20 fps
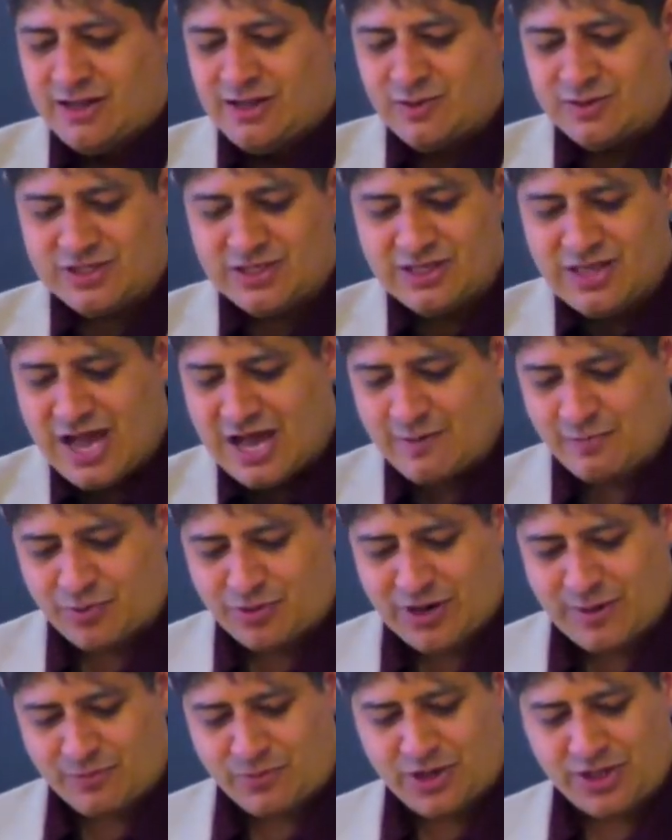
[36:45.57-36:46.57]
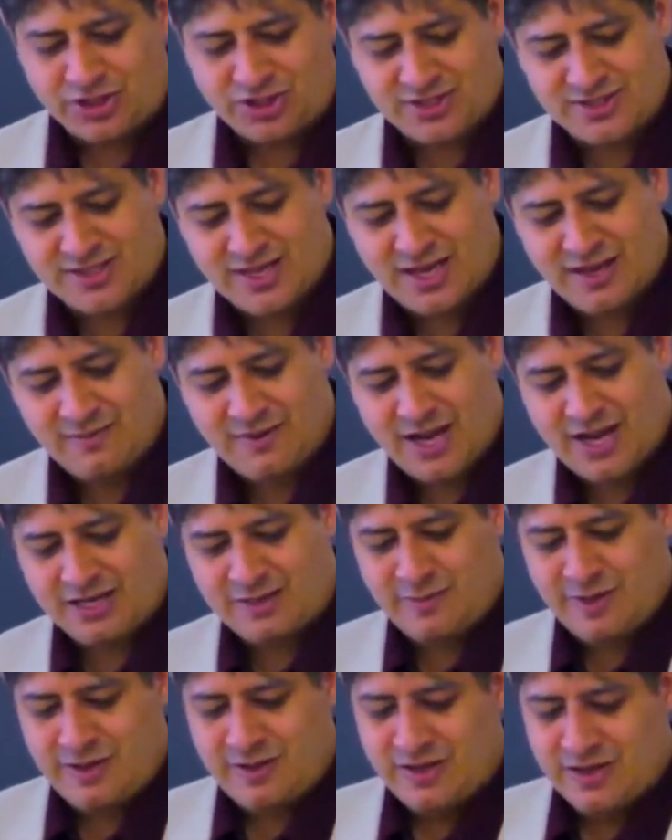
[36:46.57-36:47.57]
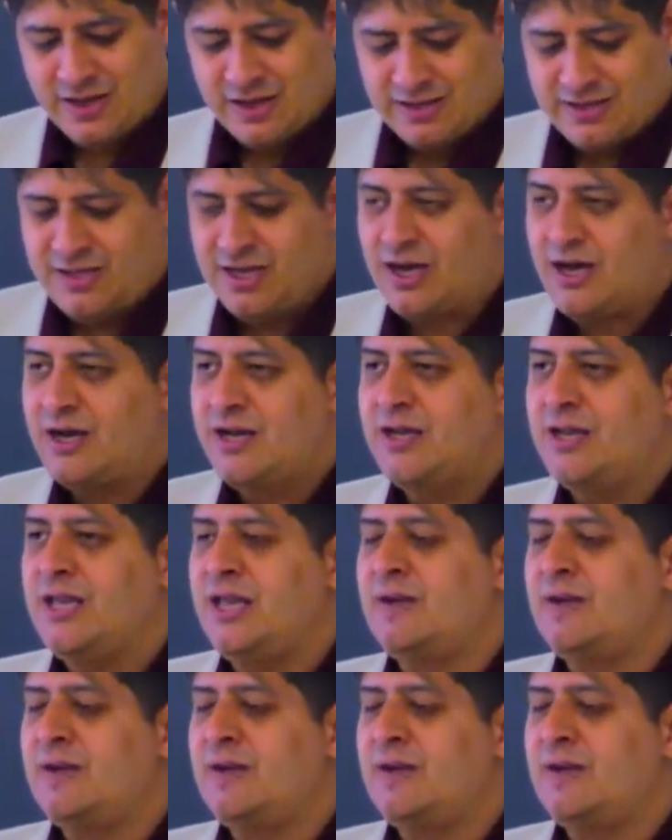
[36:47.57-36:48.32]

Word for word: There was a lot of preparations that had to be done.